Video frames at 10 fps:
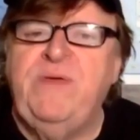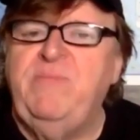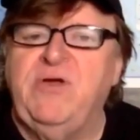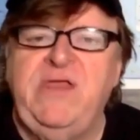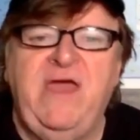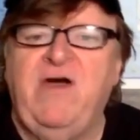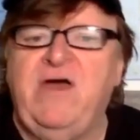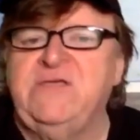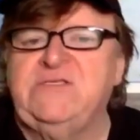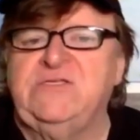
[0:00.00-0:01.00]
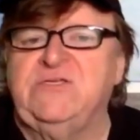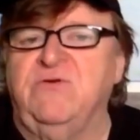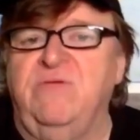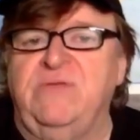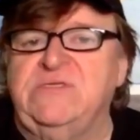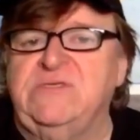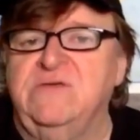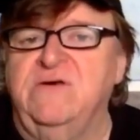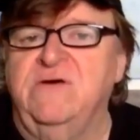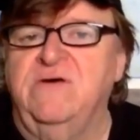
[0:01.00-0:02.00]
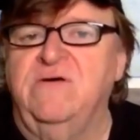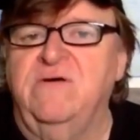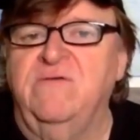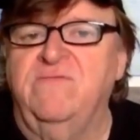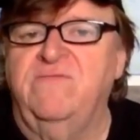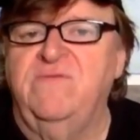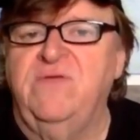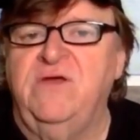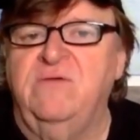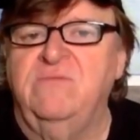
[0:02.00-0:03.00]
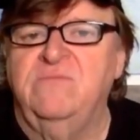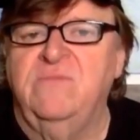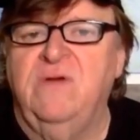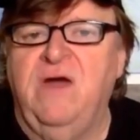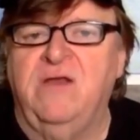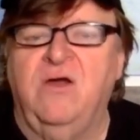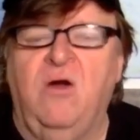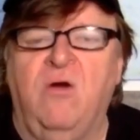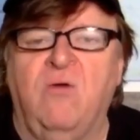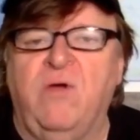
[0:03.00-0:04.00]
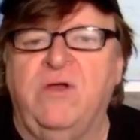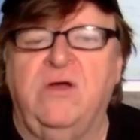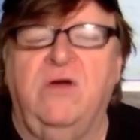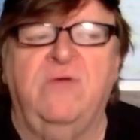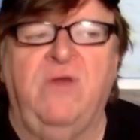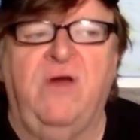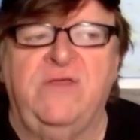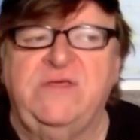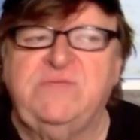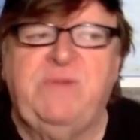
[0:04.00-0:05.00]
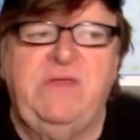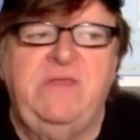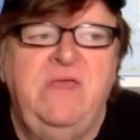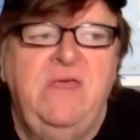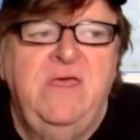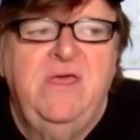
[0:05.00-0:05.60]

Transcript: people can have honest disagreements of how to go or where to go with all of this. But